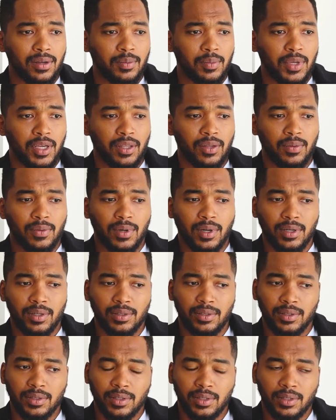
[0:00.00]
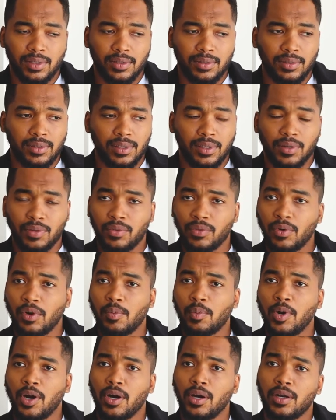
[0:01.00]
be the one to, you know,
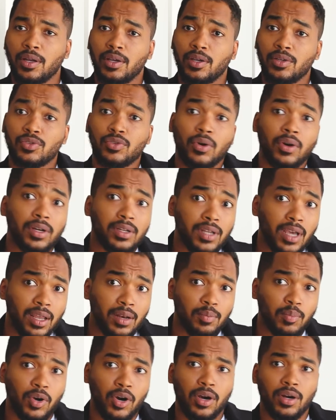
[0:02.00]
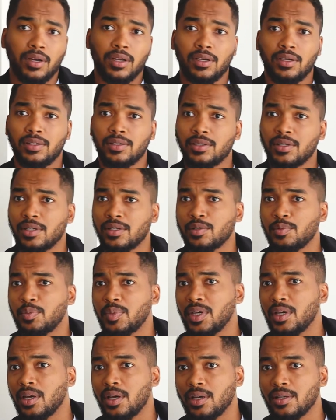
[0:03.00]
throw parties or attend parties just
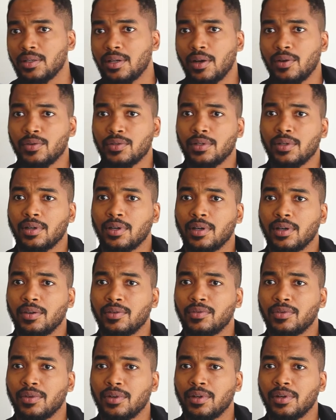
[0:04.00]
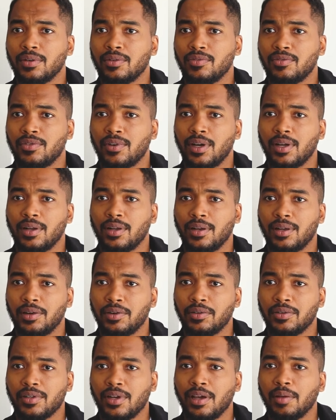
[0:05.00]
because I was looking for fun and
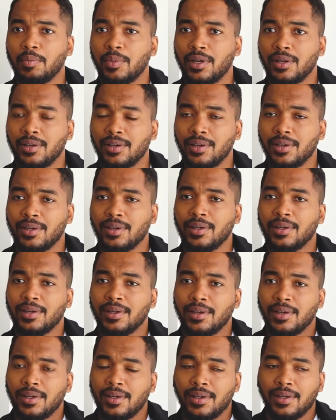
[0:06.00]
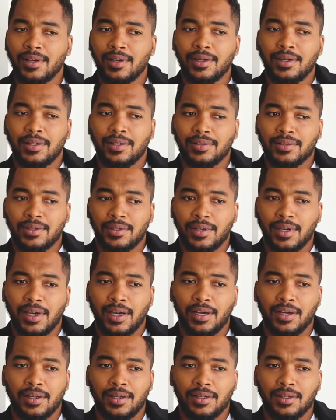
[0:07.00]
entertainment. So
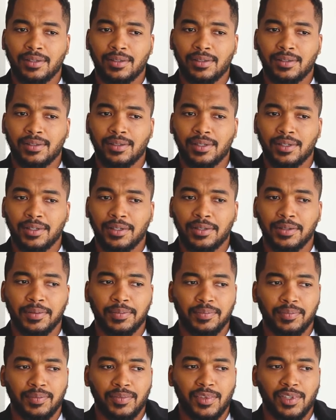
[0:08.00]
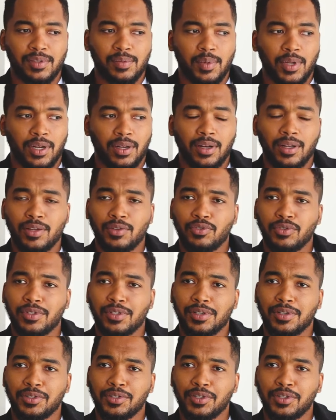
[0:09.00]
yeah, it's been an
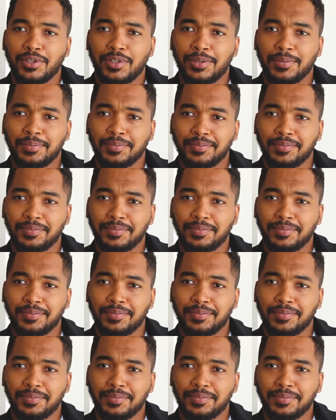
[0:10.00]
interesting journey.